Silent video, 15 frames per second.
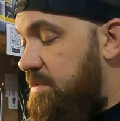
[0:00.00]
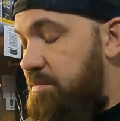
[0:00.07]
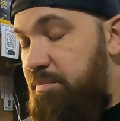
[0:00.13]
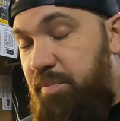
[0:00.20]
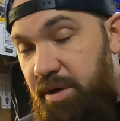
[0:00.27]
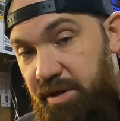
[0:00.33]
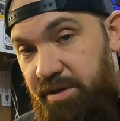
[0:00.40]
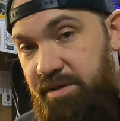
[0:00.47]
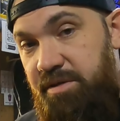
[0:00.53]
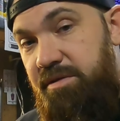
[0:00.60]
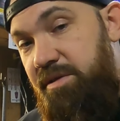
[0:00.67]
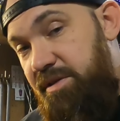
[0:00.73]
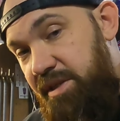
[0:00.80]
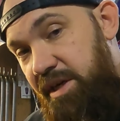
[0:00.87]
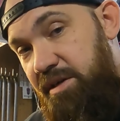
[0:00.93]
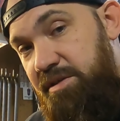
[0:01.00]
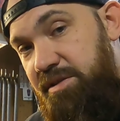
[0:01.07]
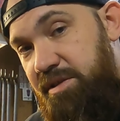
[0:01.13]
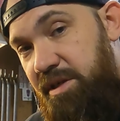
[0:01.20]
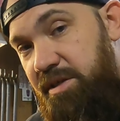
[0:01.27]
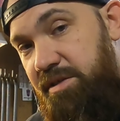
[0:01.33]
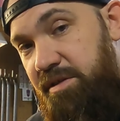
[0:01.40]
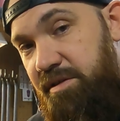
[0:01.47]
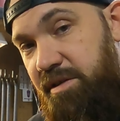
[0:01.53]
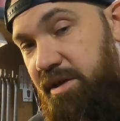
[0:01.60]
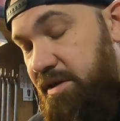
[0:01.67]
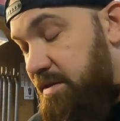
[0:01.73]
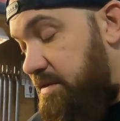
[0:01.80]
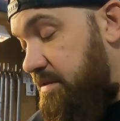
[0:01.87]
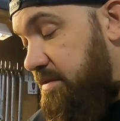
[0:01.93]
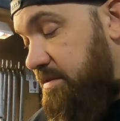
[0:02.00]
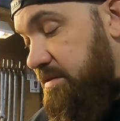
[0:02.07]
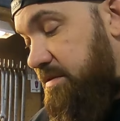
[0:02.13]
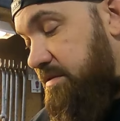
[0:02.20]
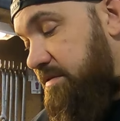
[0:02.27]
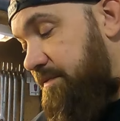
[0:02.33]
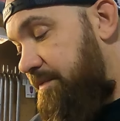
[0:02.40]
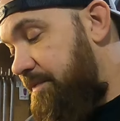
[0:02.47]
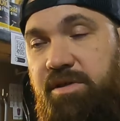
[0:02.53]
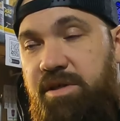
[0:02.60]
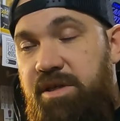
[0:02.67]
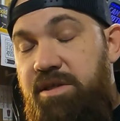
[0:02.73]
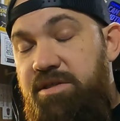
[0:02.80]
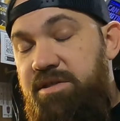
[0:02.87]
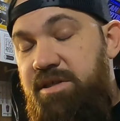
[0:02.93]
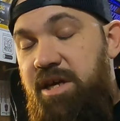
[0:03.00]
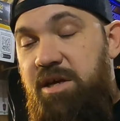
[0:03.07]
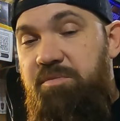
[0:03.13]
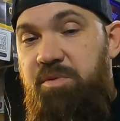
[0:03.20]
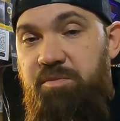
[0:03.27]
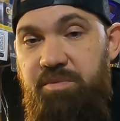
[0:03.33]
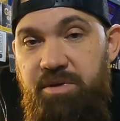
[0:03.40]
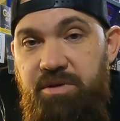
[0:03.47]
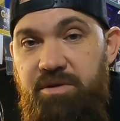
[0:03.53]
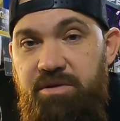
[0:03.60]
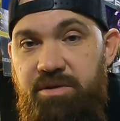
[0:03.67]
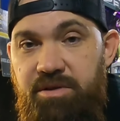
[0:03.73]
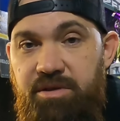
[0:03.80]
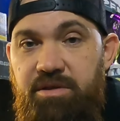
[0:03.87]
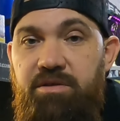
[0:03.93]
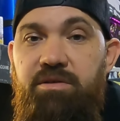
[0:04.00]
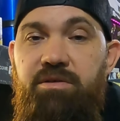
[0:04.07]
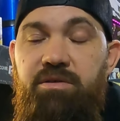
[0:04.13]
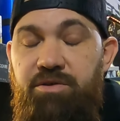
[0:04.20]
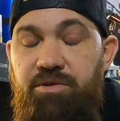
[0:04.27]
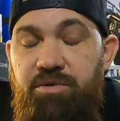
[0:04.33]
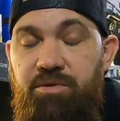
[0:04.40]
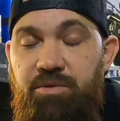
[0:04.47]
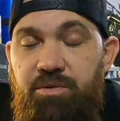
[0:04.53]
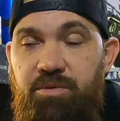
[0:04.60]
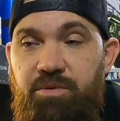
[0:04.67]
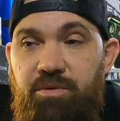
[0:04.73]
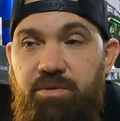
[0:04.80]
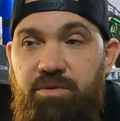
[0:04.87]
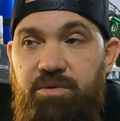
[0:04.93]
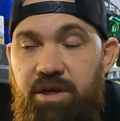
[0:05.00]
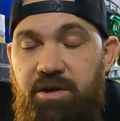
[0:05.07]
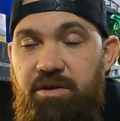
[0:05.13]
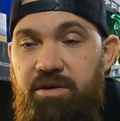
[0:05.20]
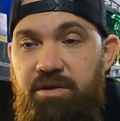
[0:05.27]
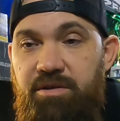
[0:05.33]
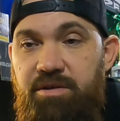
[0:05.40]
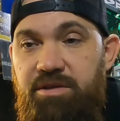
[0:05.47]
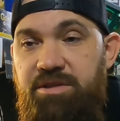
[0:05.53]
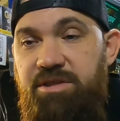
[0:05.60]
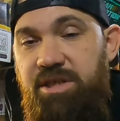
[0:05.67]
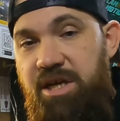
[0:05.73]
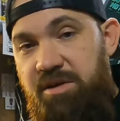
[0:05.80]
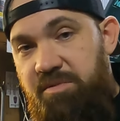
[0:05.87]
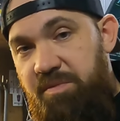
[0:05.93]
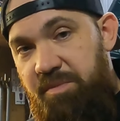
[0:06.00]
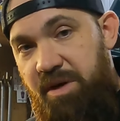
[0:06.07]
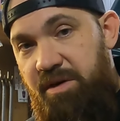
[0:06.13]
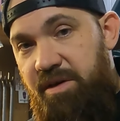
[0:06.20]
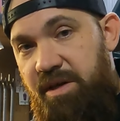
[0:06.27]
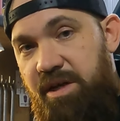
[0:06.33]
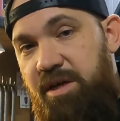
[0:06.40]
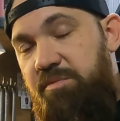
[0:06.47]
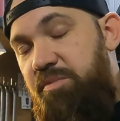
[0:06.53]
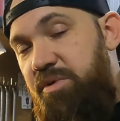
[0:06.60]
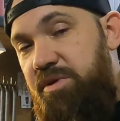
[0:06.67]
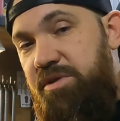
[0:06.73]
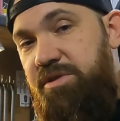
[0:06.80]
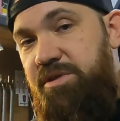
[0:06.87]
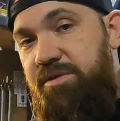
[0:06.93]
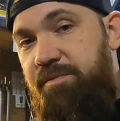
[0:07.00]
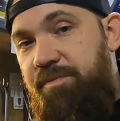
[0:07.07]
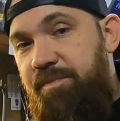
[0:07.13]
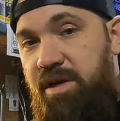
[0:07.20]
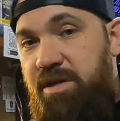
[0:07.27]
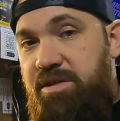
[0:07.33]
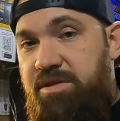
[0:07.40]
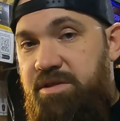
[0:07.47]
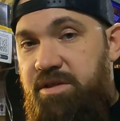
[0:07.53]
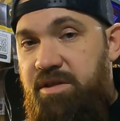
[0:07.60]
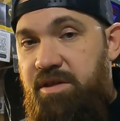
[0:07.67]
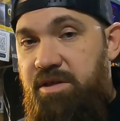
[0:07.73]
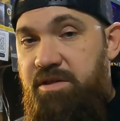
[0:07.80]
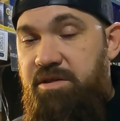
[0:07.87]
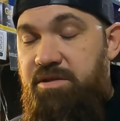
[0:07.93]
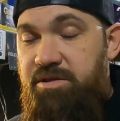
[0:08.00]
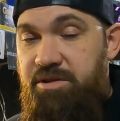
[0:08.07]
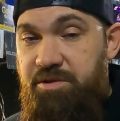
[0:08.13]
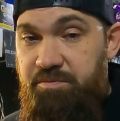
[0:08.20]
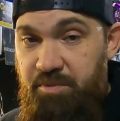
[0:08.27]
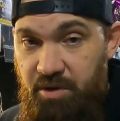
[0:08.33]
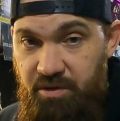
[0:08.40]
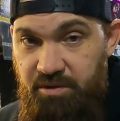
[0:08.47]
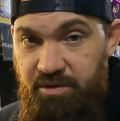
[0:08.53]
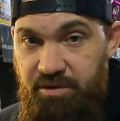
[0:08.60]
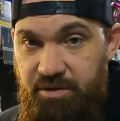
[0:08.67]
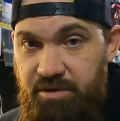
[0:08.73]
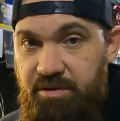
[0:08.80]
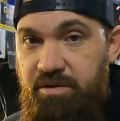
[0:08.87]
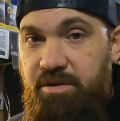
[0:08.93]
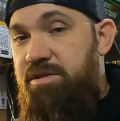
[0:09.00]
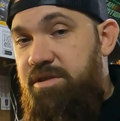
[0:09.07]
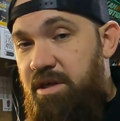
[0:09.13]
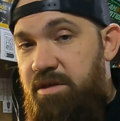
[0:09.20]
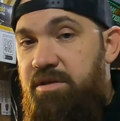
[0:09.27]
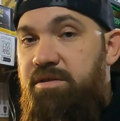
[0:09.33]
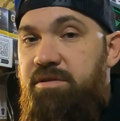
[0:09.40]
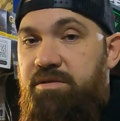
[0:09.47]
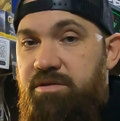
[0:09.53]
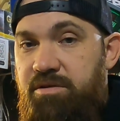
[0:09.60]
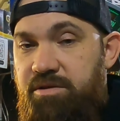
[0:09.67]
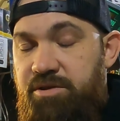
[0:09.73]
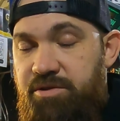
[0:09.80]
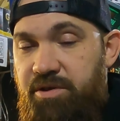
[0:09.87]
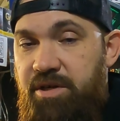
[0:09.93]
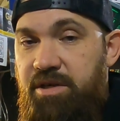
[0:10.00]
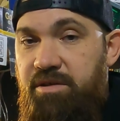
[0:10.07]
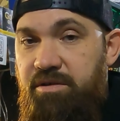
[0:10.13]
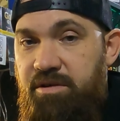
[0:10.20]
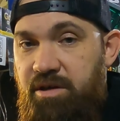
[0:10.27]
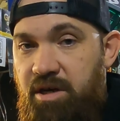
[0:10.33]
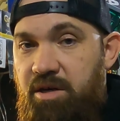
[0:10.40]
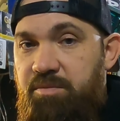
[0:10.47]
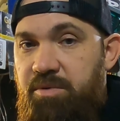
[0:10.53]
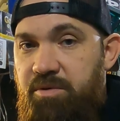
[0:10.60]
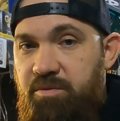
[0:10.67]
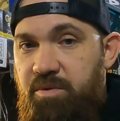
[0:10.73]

but the downside to that is its capability to carry the same amount of amperage as a smaller solid strand copper